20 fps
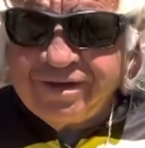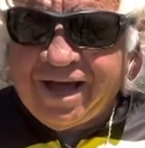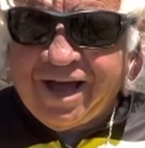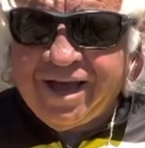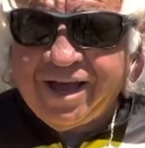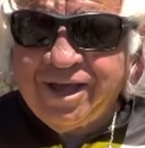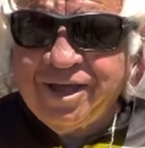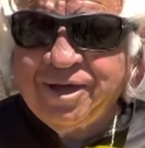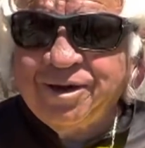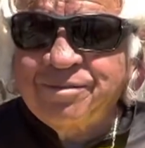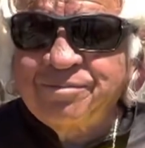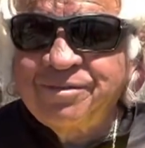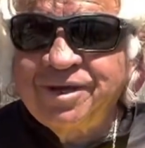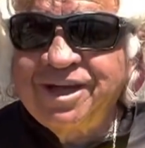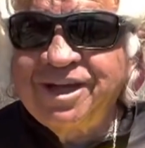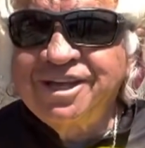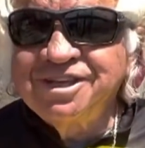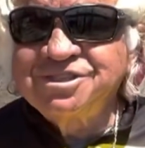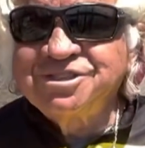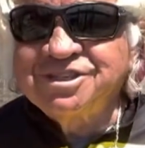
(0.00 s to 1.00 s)
I am
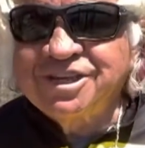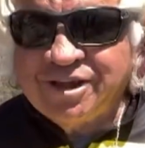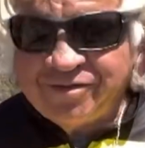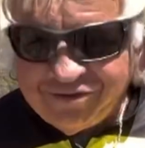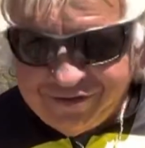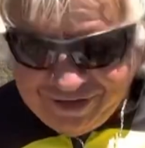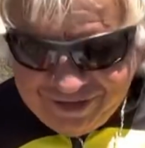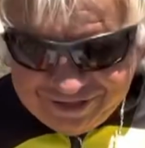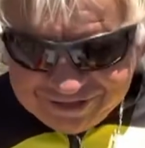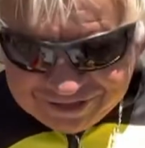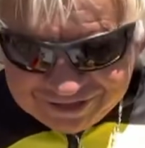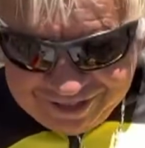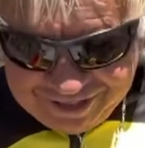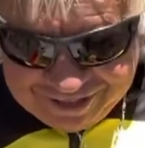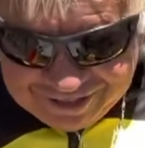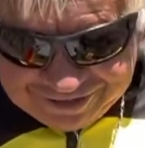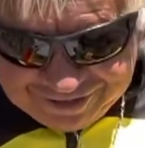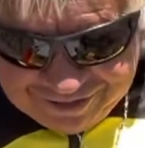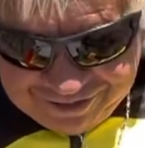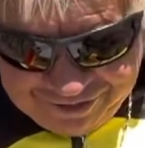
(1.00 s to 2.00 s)

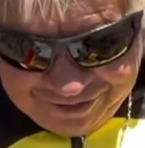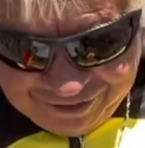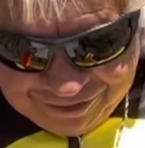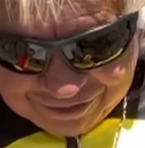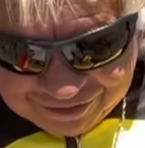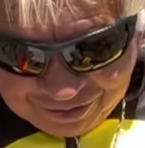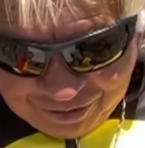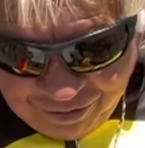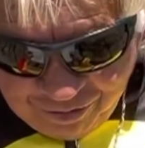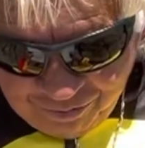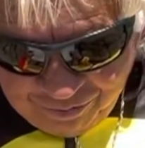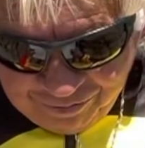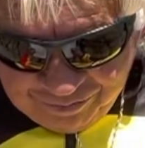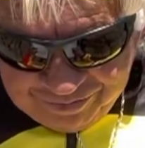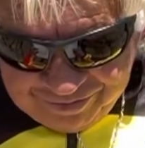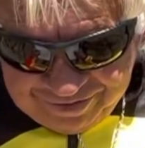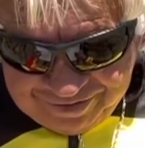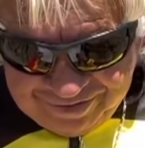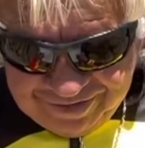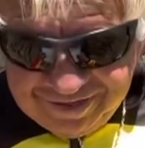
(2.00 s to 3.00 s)
76 years old.
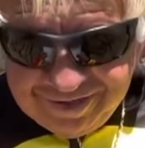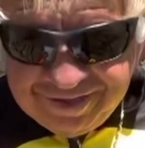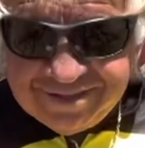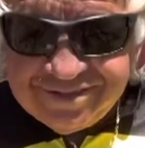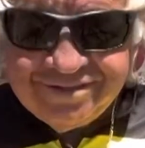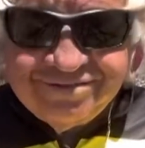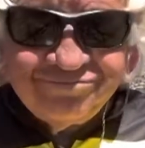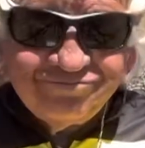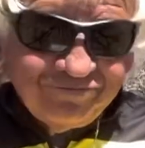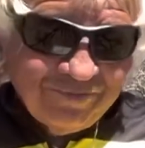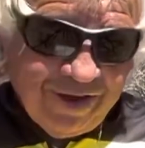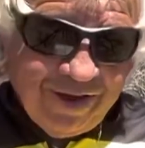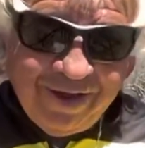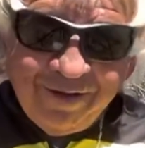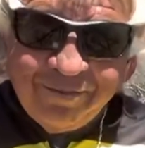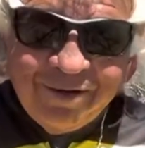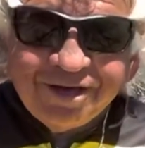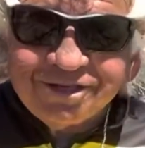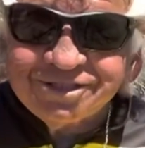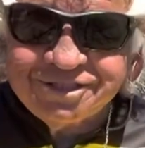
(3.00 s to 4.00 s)
I
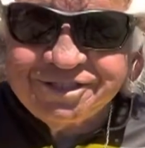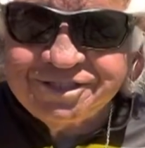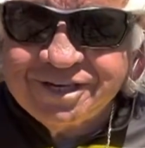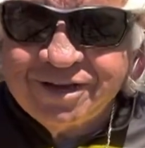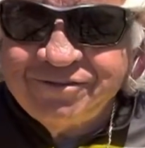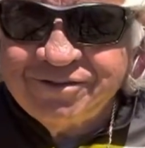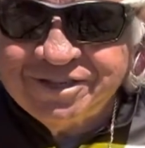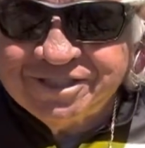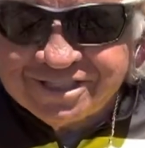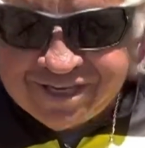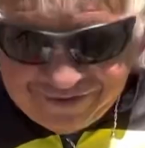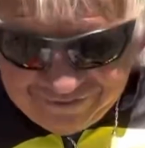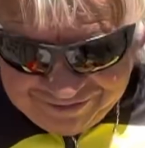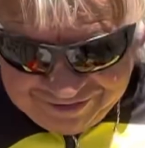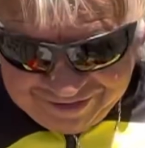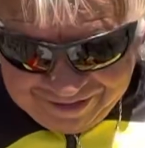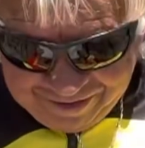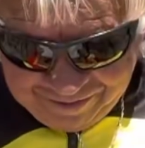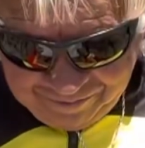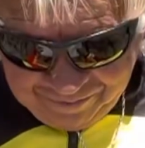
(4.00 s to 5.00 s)
am actually 77
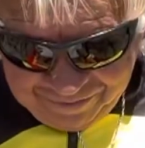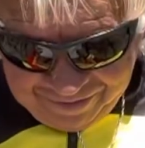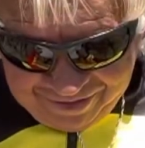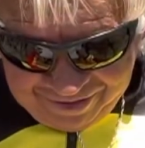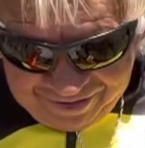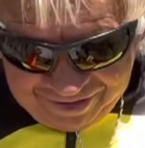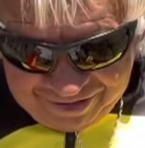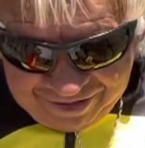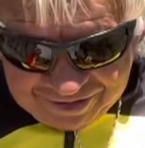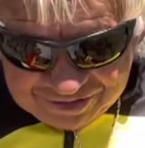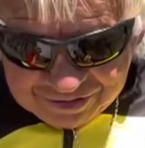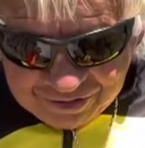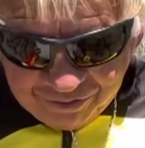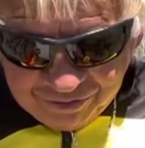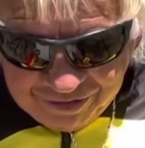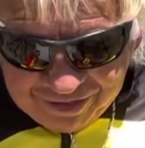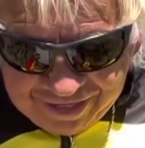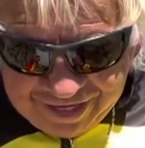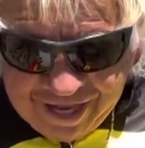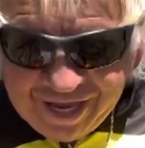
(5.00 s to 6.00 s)
now. So
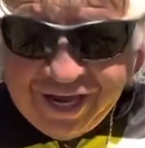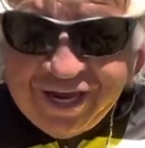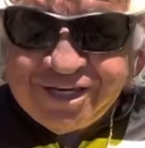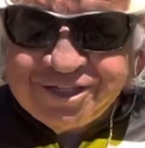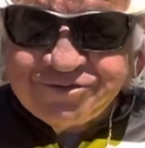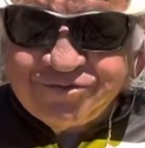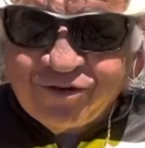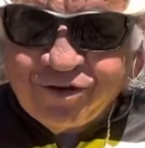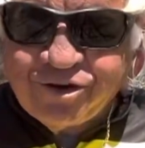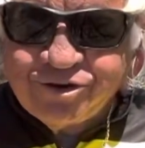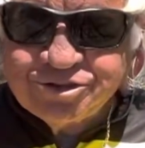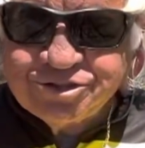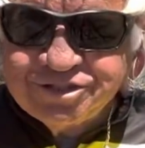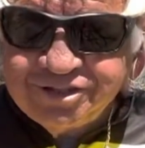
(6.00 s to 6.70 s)
today's verse